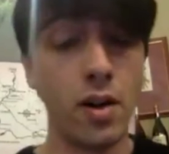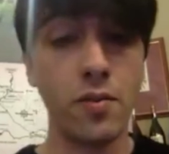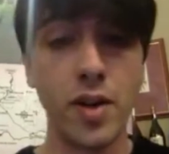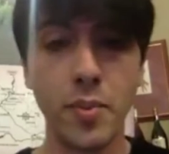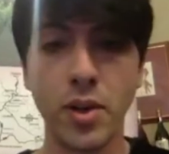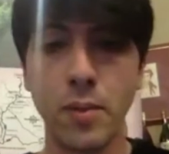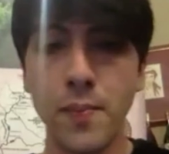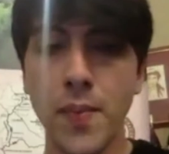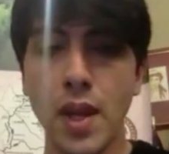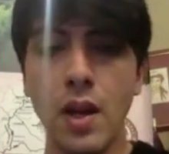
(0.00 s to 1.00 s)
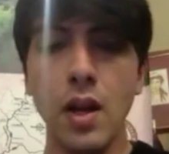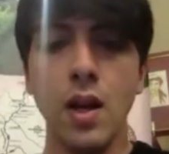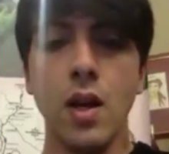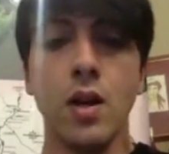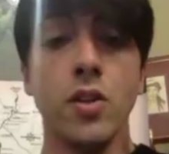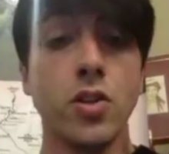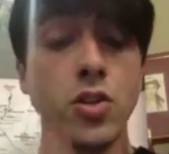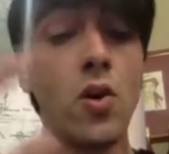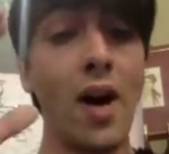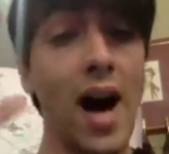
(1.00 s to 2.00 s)
April.
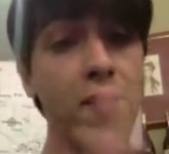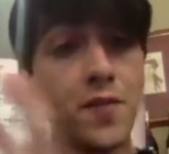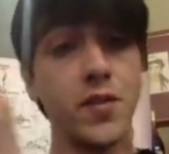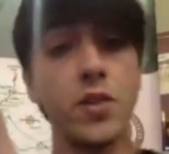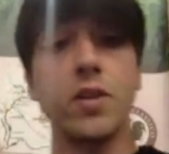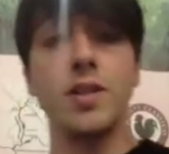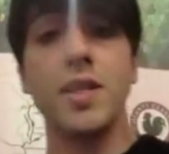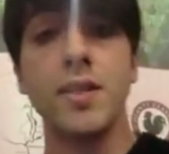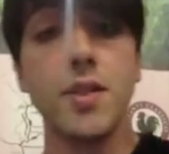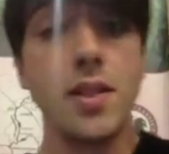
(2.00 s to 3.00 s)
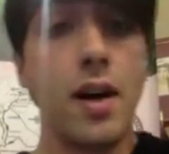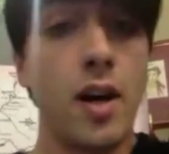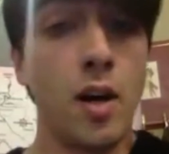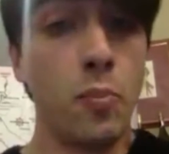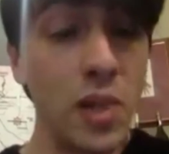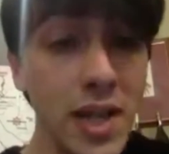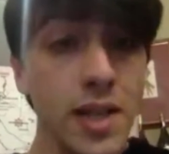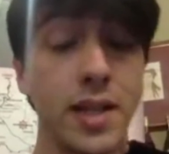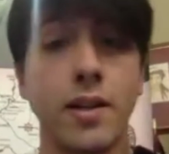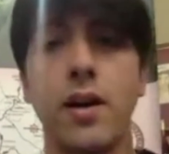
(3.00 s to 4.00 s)
So after this
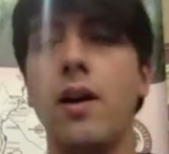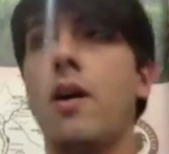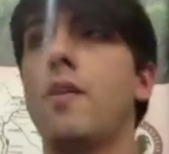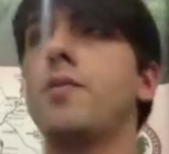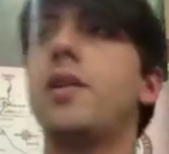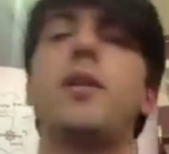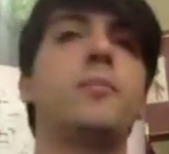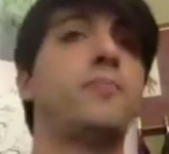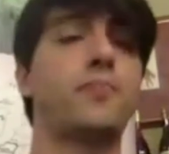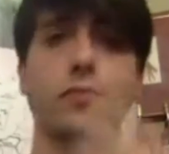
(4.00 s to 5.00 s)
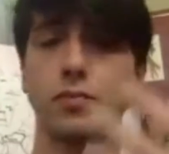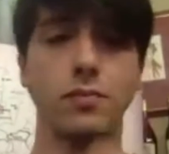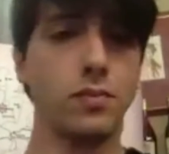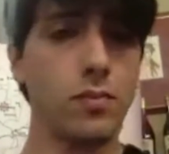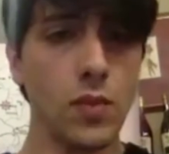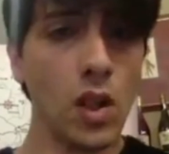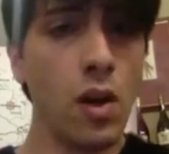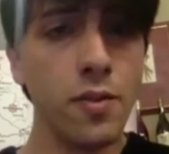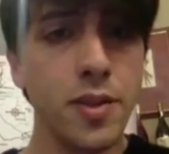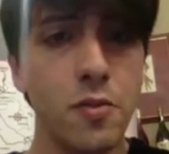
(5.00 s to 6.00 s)
bleeding of
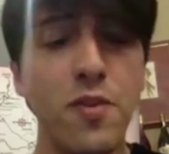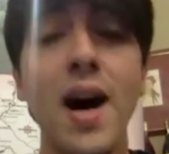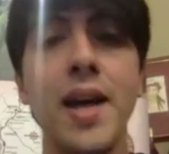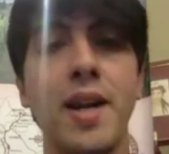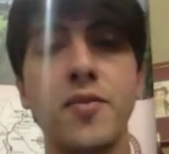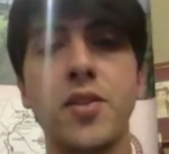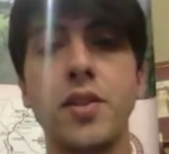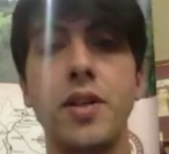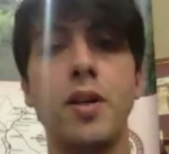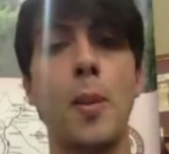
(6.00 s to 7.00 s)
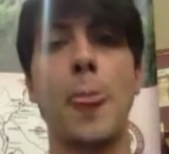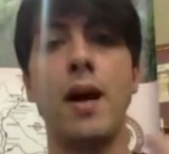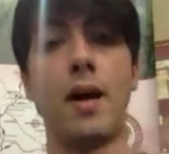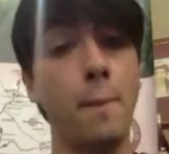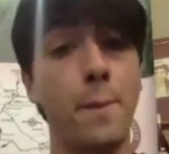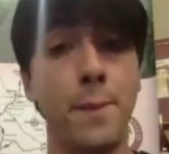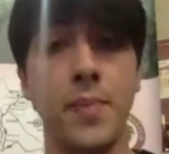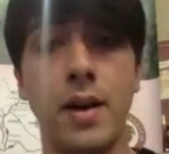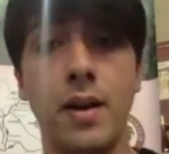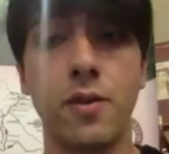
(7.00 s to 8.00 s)
the vine, after
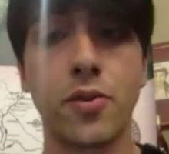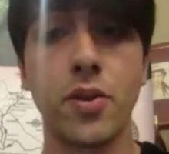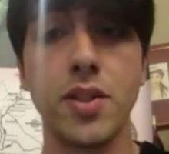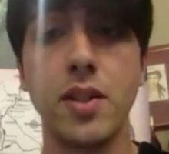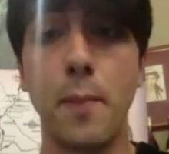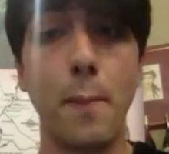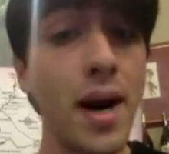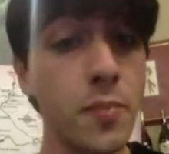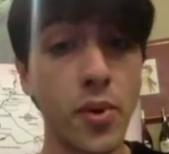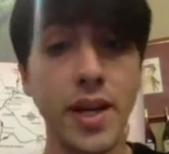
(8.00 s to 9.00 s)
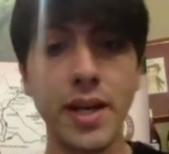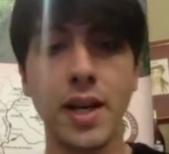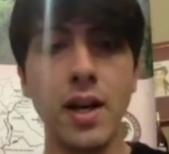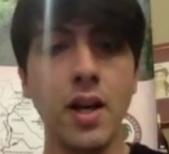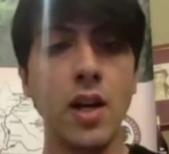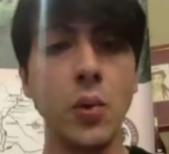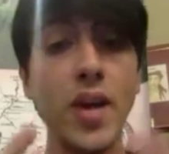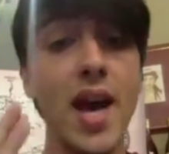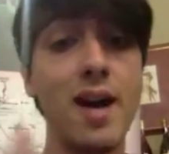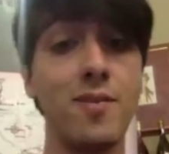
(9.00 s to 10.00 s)
of course, the bud break,
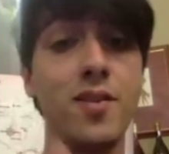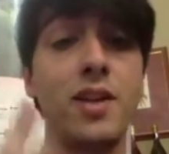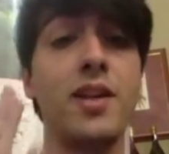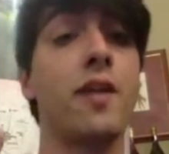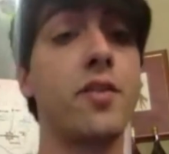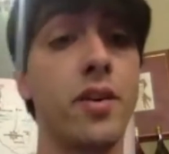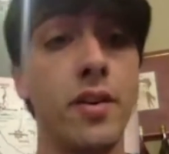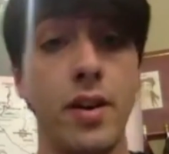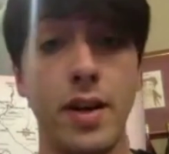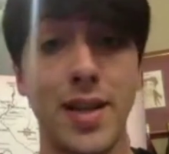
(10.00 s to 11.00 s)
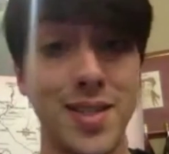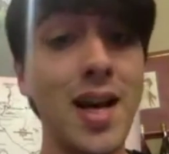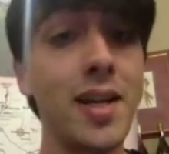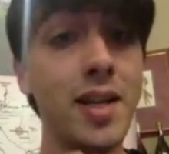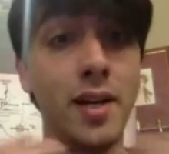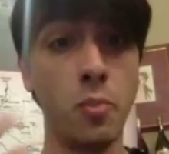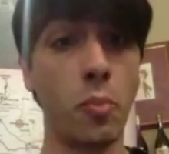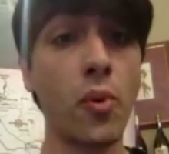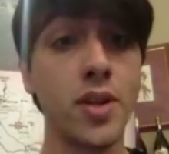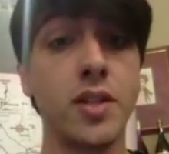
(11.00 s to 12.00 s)
we have another exciting and
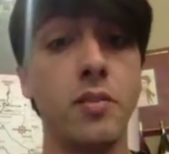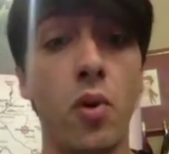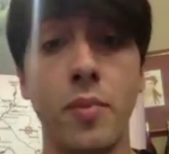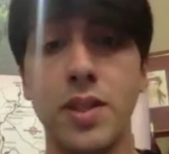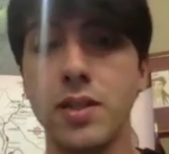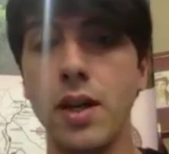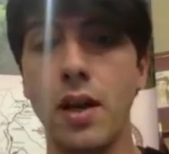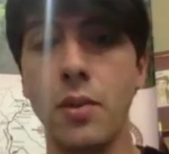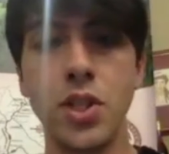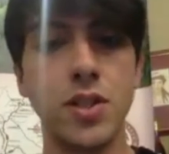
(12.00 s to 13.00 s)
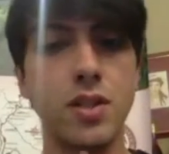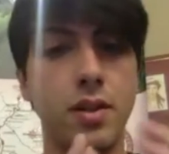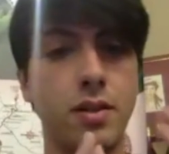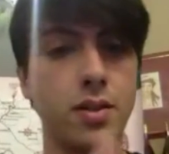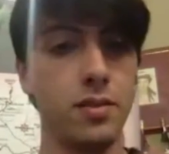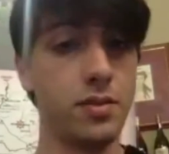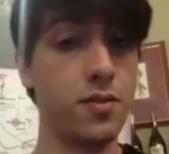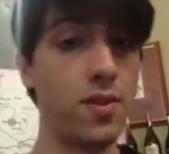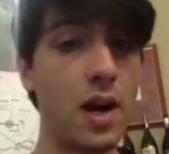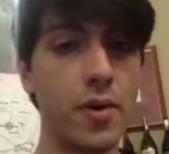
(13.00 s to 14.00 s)
important moment, which is the
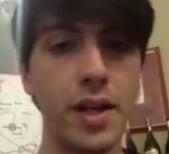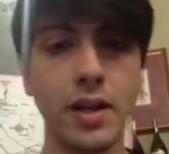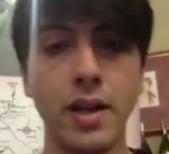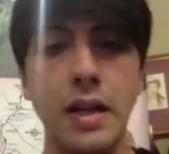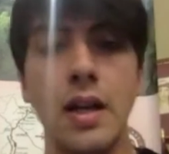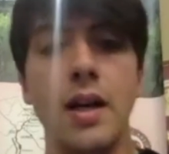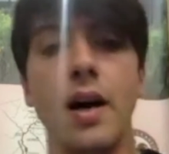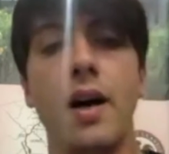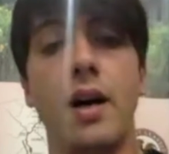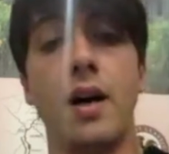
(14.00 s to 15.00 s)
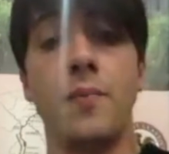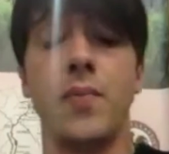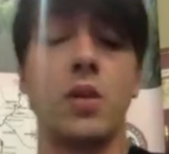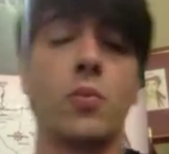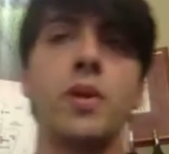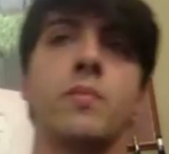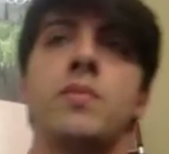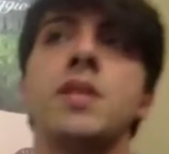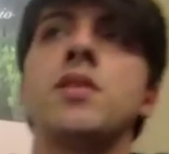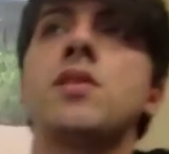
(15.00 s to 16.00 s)
flowering.
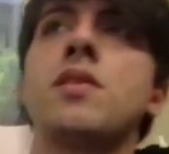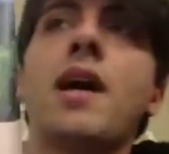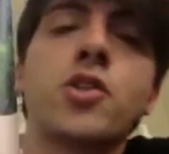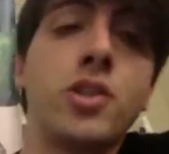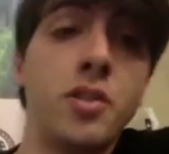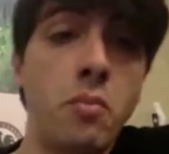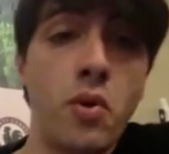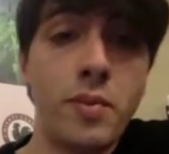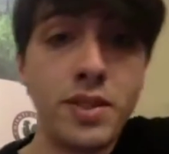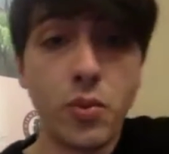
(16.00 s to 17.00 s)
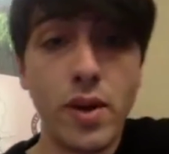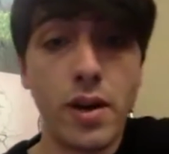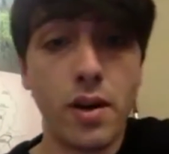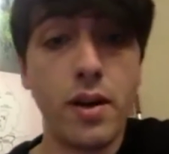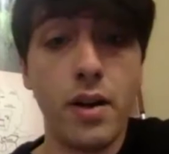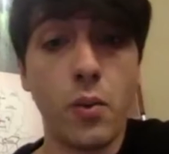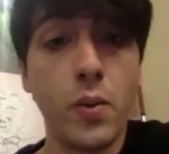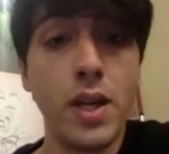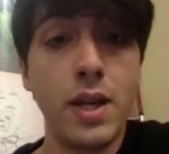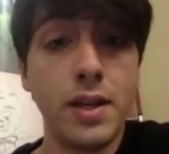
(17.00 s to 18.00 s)
This is actually the moment where
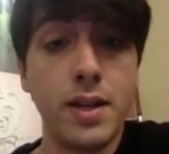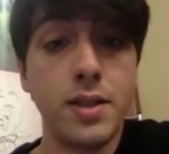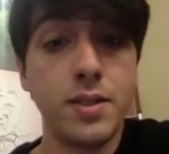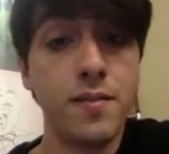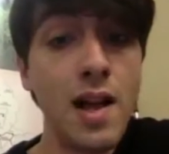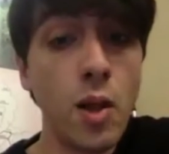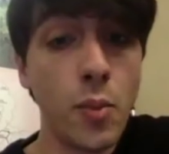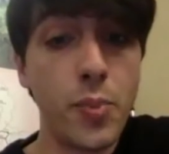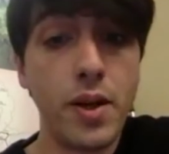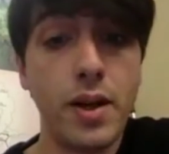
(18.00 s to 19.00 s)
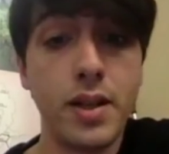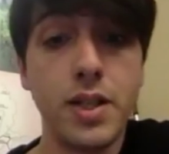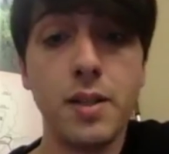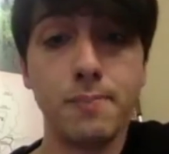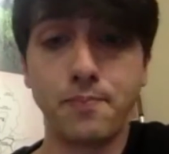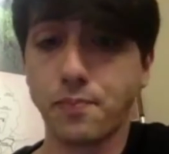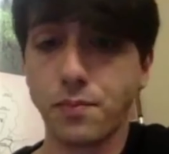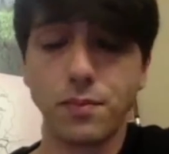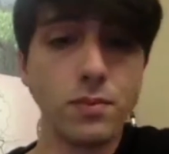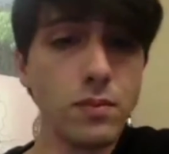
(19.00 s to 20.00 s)
we develop the
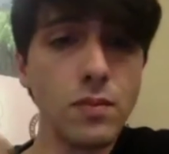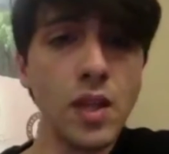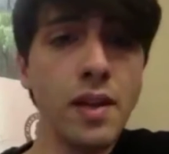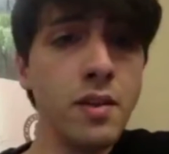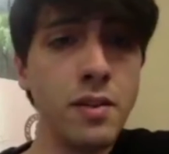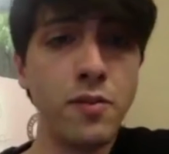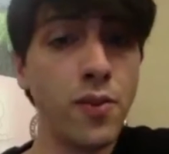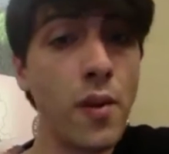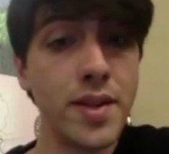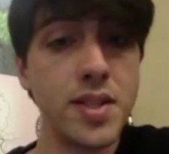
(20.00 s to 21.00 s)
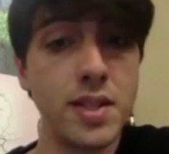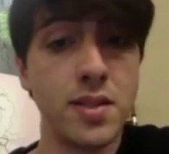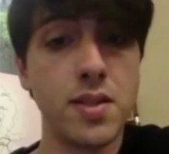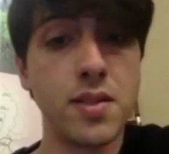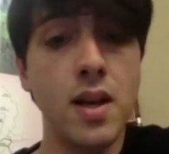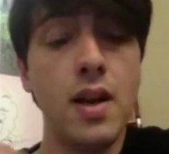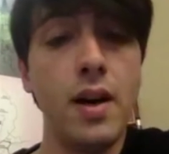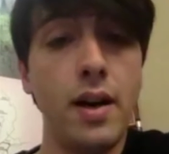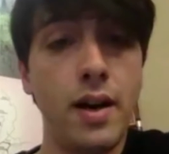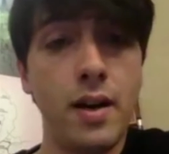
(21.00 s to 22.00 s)
inflorescences.
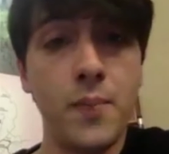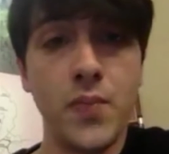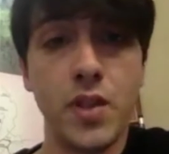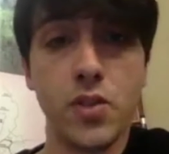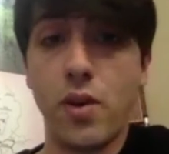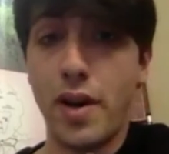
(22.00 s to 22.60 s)
So I